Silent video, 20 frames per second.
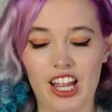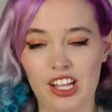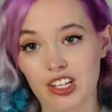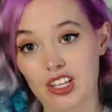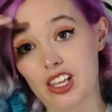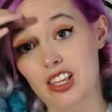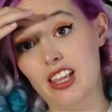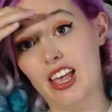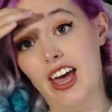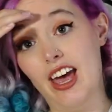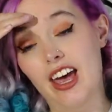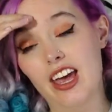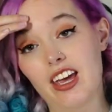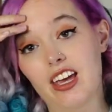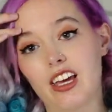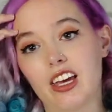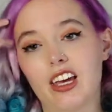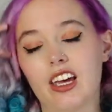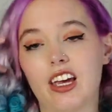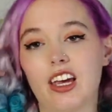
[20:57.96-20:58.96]
Other than that,
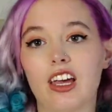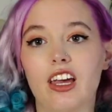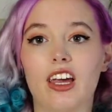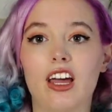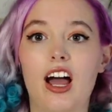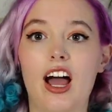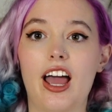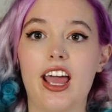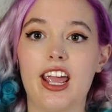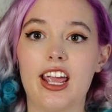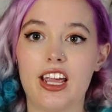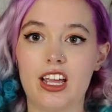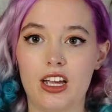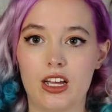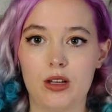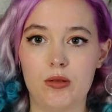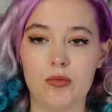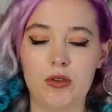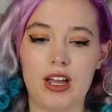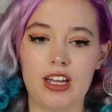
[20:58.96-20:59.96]
uh, I
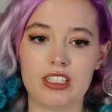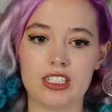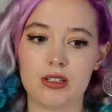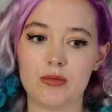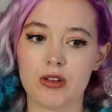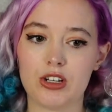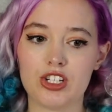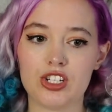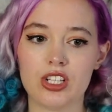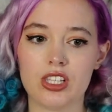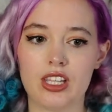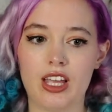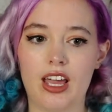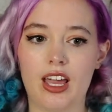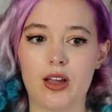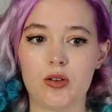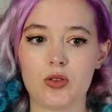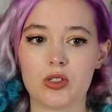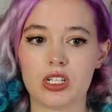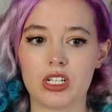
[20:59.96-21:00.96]
am, I did mention that
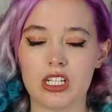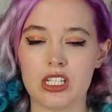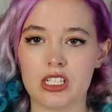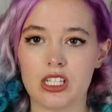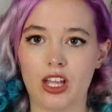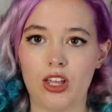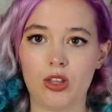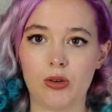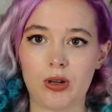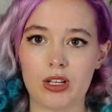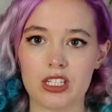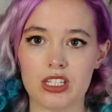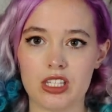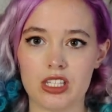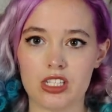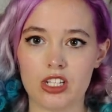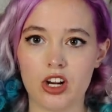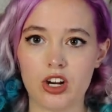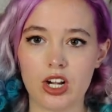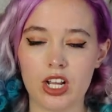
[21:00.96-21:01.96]
I was going to sell the rest of
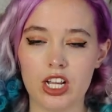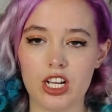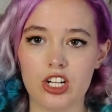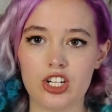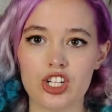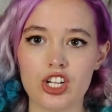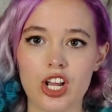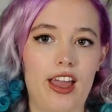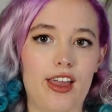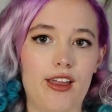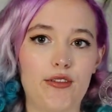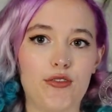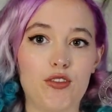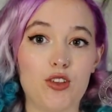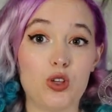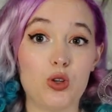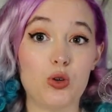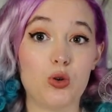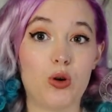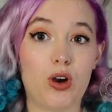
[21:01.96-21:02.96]
this yardage. If
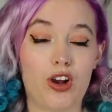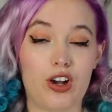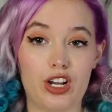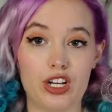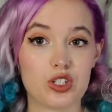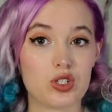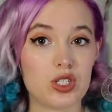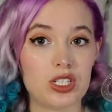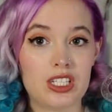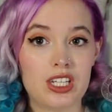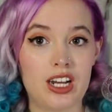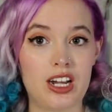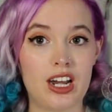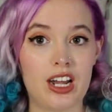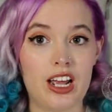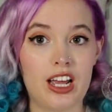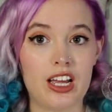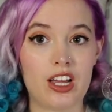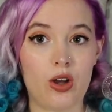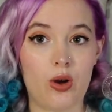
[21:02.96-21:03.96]
you are interested
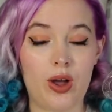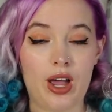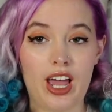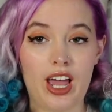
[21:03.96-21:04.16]
in it, go